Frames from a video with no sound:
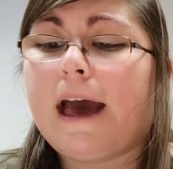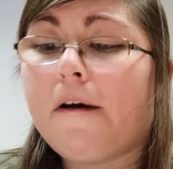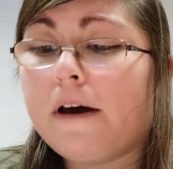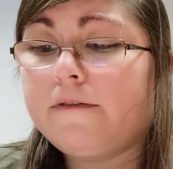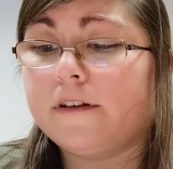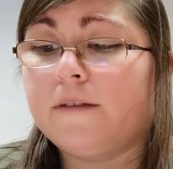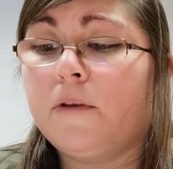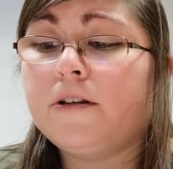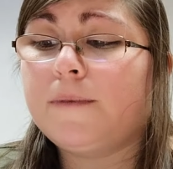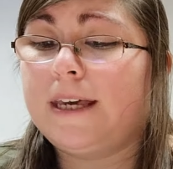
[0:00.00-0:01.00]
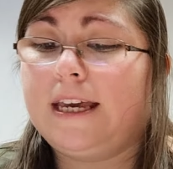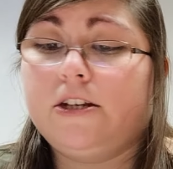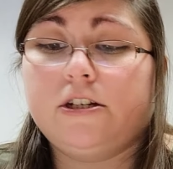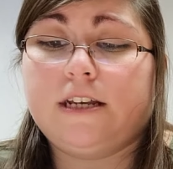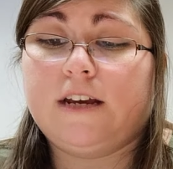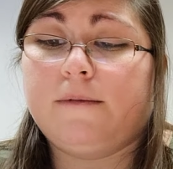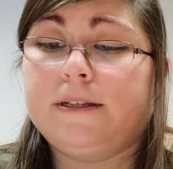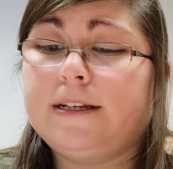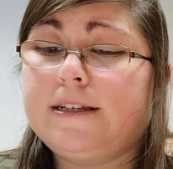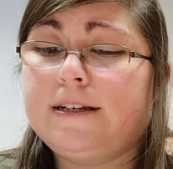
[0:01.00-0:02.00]
However, the multiplication table
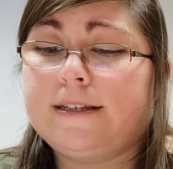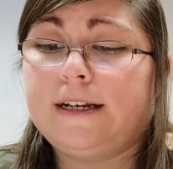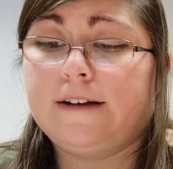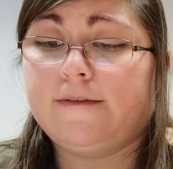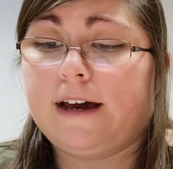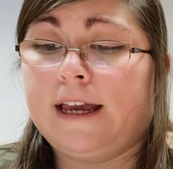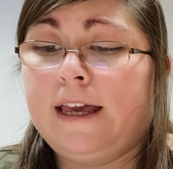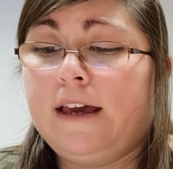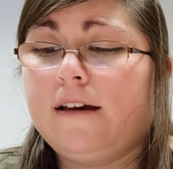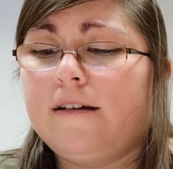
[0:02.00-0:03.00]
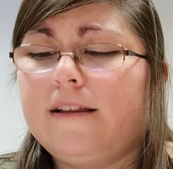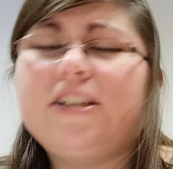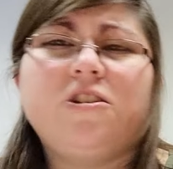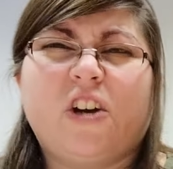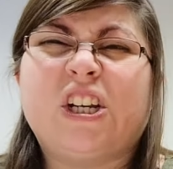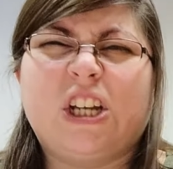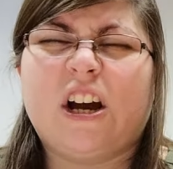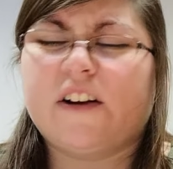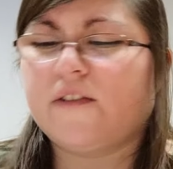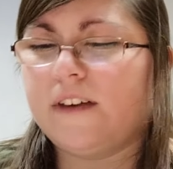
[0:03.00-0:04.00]
doesn't signify. Let's try
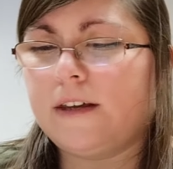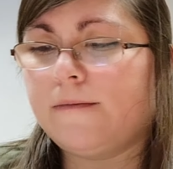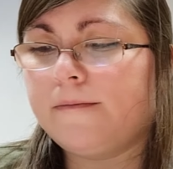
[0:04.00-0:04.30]
geography.